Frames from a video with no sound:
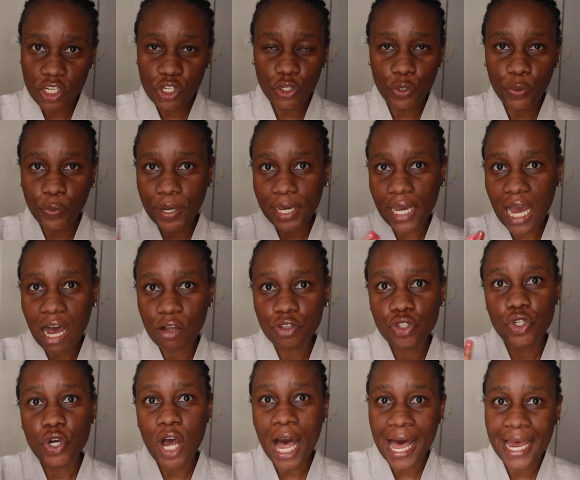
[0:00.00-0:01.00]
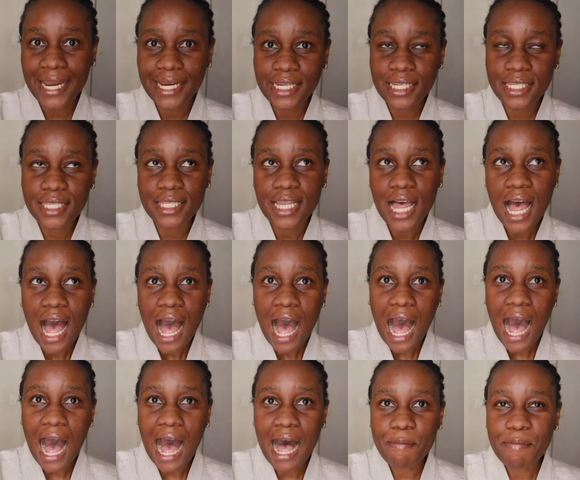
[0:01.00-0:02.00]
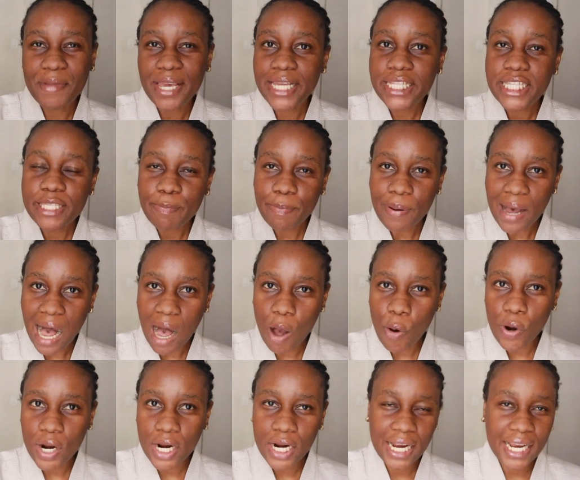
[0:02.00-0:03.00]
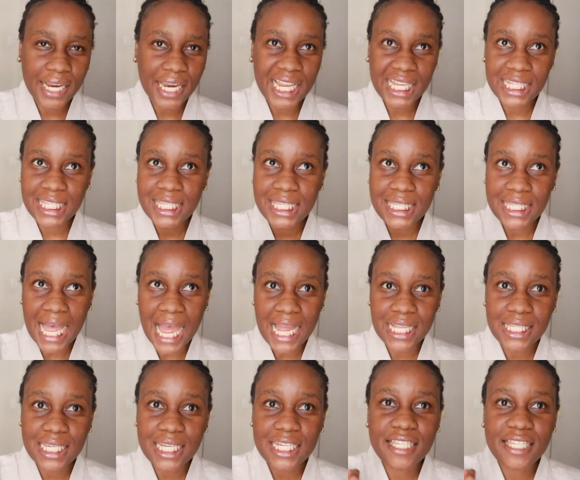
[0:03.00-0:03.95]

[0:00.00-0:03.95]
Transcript: a new way how to harness its power and its scent.